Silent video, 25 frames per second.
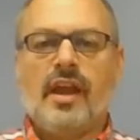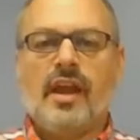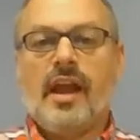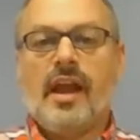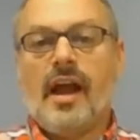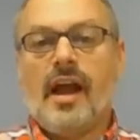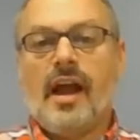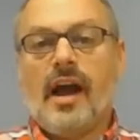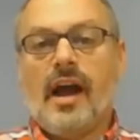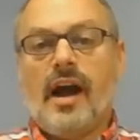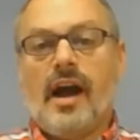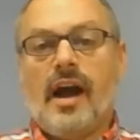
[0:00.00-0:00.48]

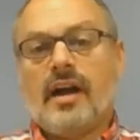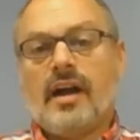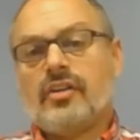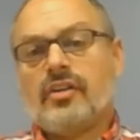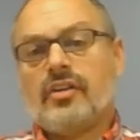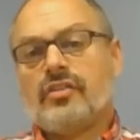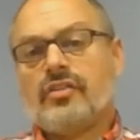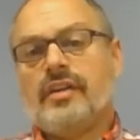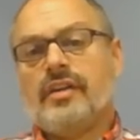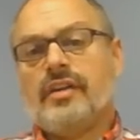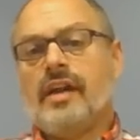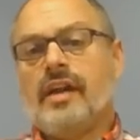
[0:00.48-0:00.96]

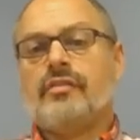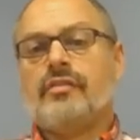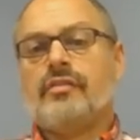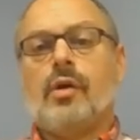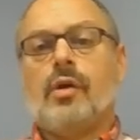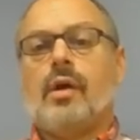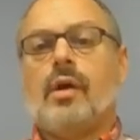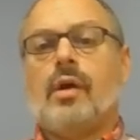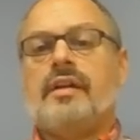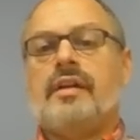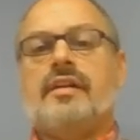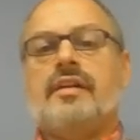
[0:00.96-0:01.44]
Honestly, have no
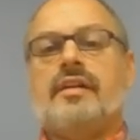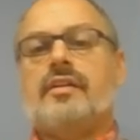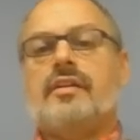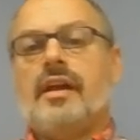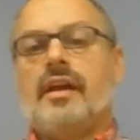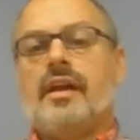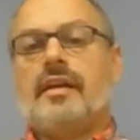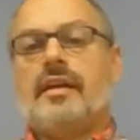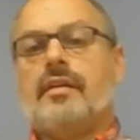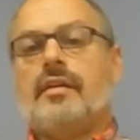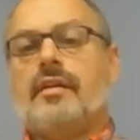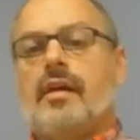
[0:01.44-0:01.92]
idea
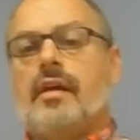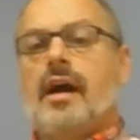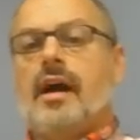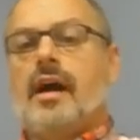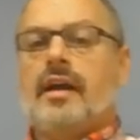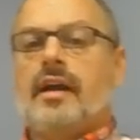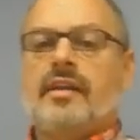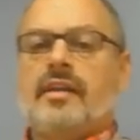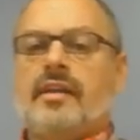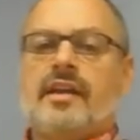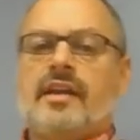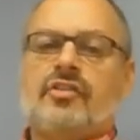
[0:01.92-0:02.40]
yet. I
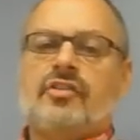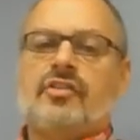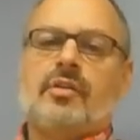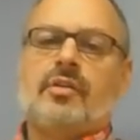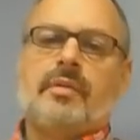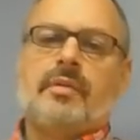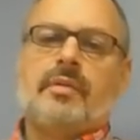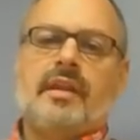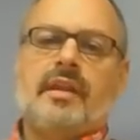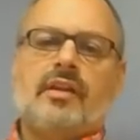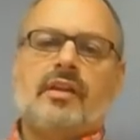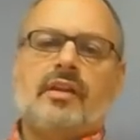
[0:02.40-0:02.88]
think it's
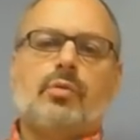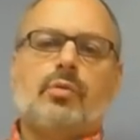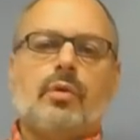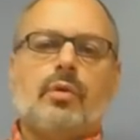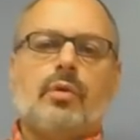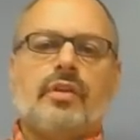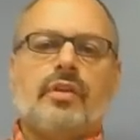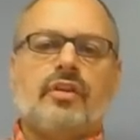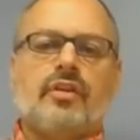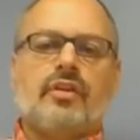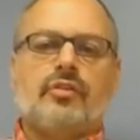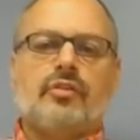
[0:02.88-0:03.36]
something that's worth
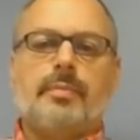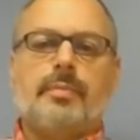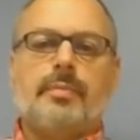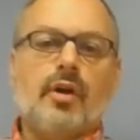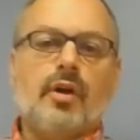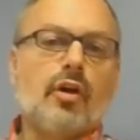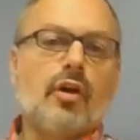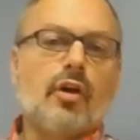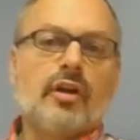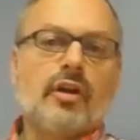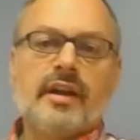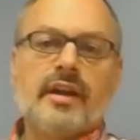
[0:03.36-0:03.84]

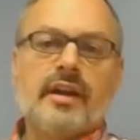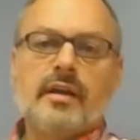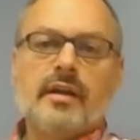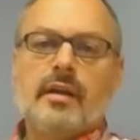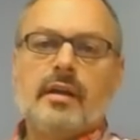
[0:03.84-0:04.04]
exploring.